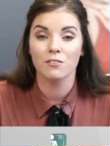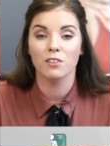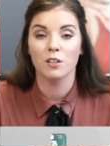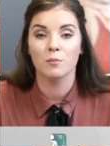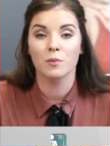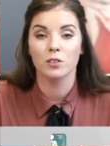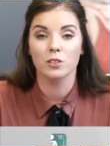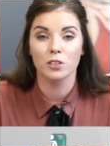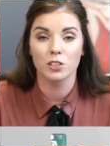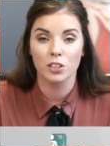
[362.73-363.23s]

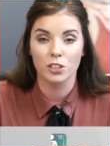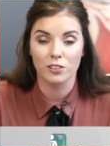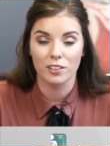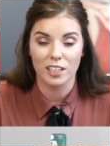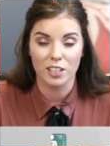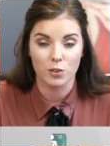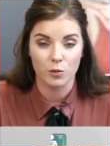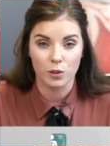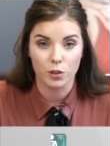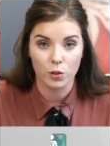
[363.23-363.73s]
from our
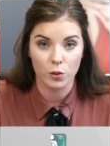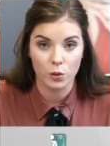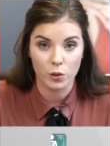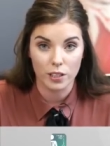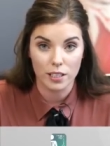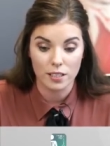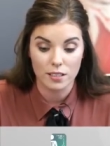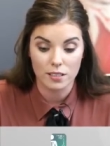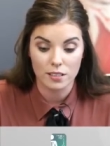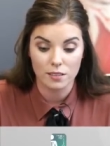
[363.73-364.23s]
undergraduate
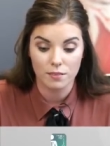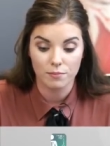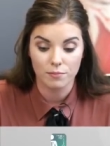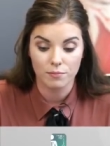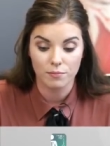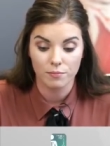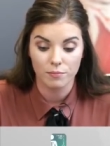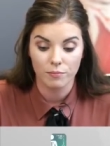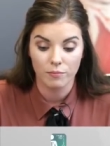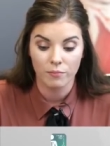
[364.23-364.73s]
course.
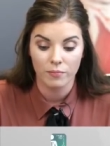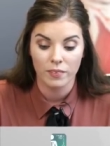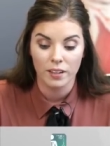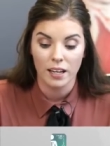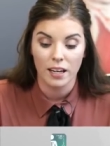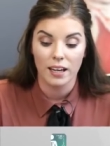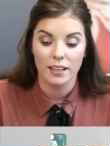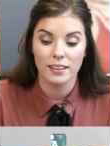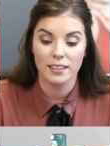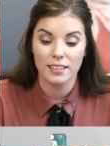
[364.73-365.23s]

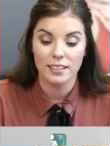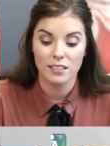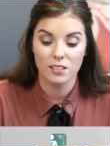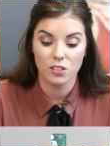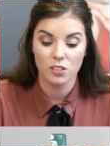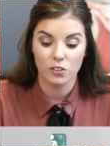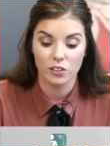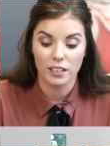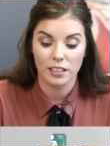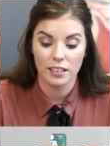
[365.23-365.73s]
And this
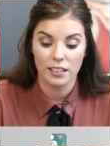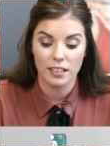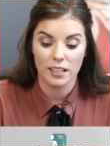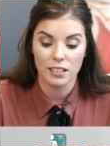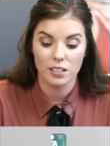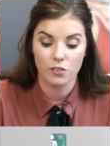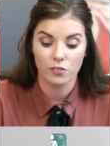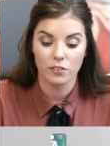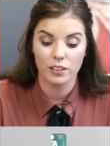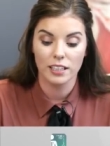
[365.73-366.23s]
screen
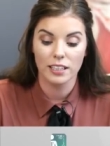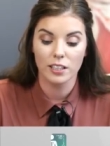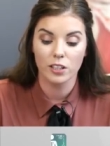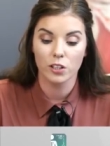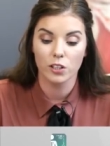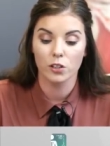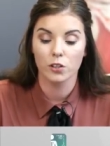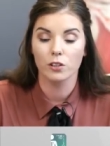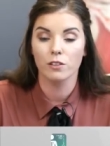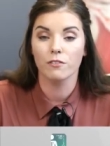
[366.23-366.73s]
has a really
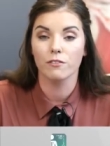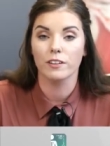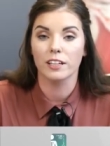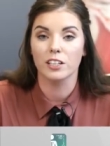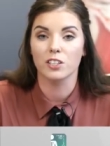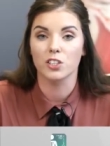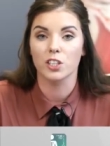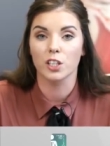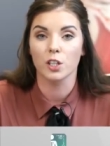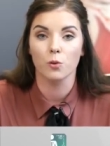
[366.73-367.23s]
cool
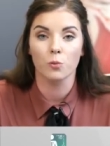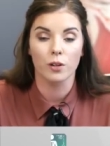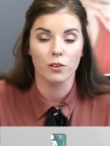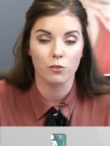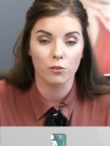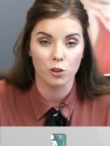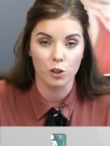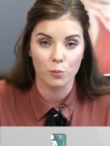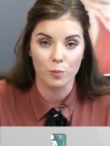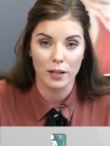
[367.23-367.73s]
feature
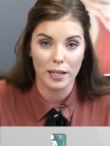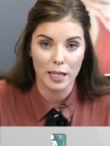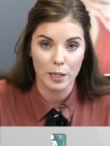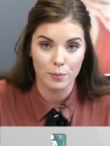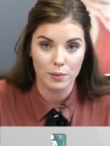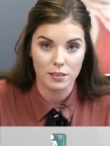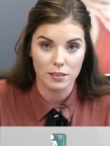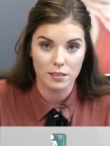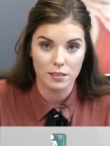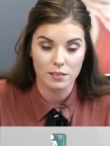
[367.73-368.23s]
with group
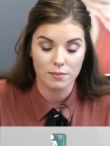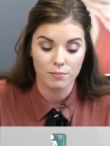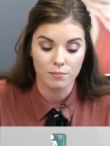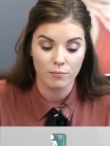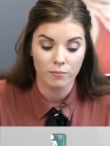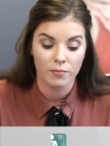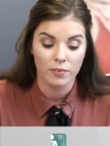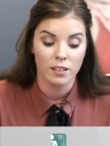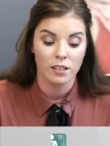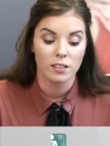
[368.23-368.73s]
labels.
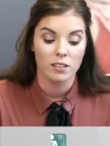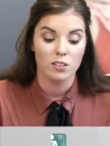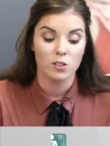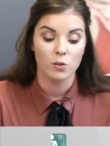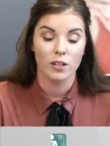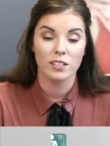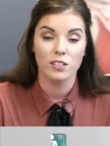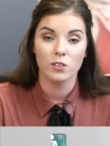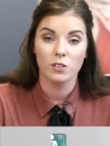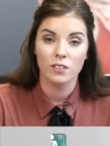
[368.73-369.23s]

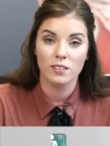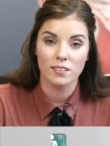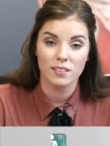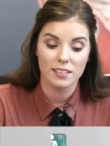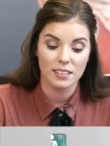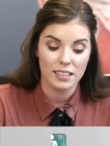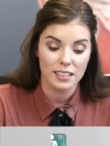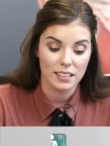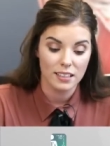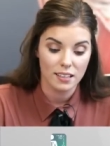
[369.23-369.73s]
So as you can
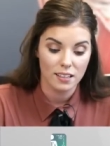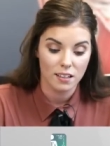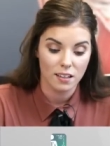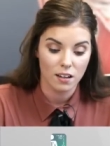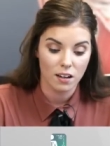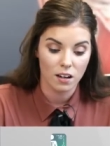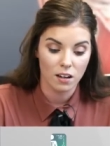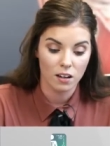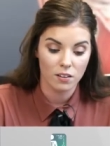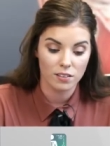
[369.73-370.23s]
see
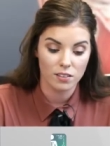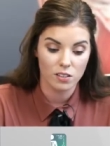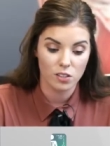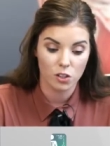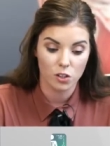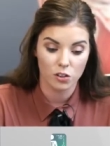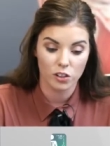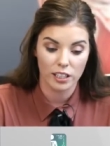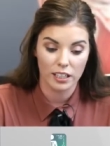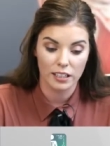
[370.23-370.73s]
on the
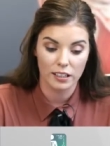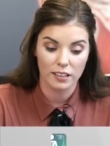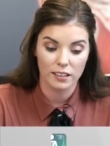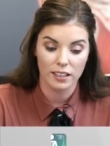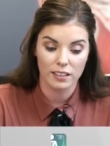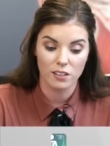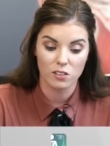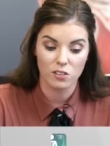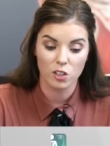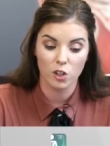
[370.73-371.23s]
screen
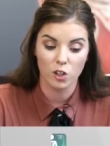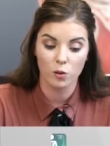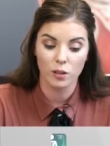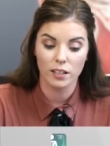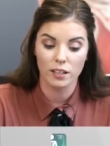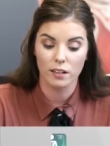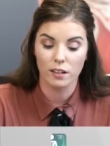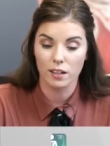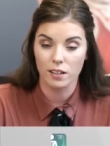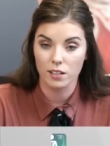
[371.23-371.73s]
that there's
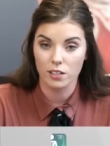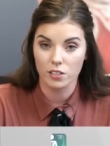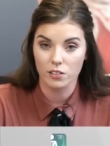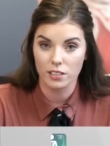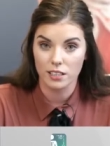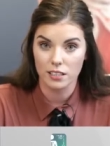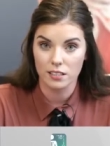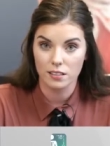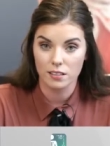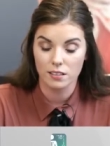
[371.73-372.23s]
only
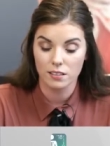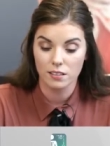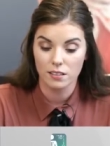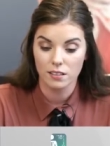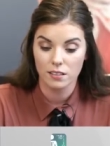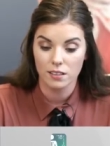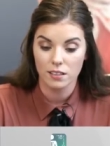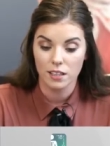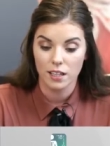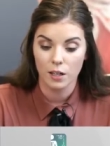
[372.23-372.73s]
arteries.
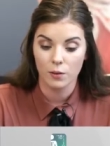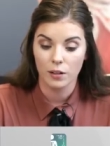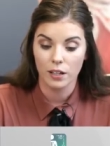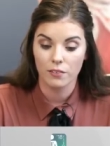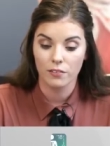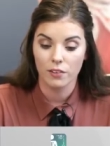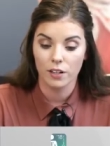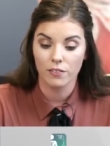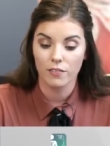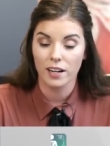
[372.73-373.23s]

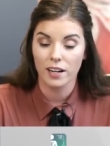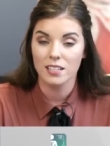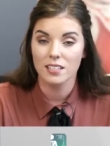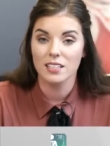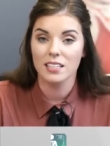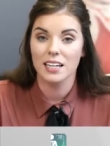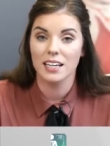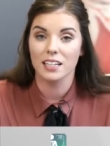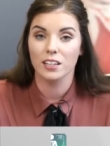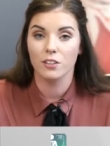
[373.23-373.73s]
However, if I
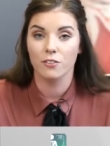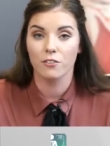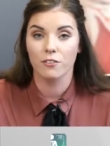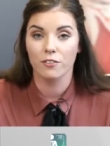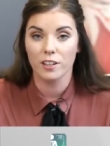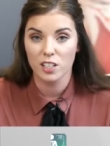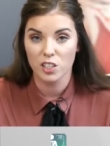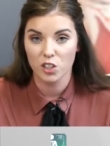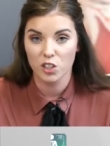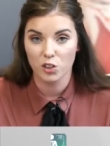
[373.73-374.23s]
select the
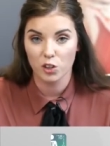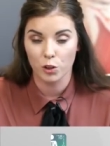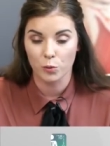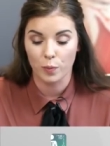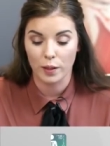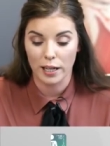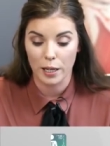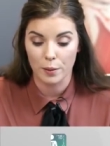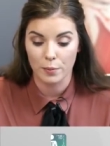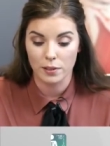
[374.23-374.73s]
first
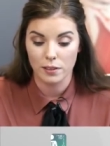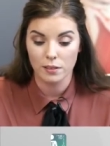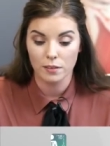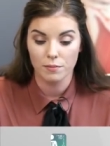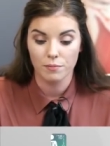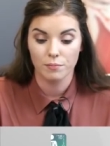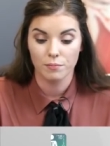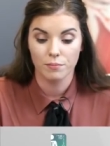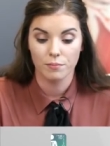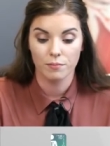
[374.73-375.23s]
group label,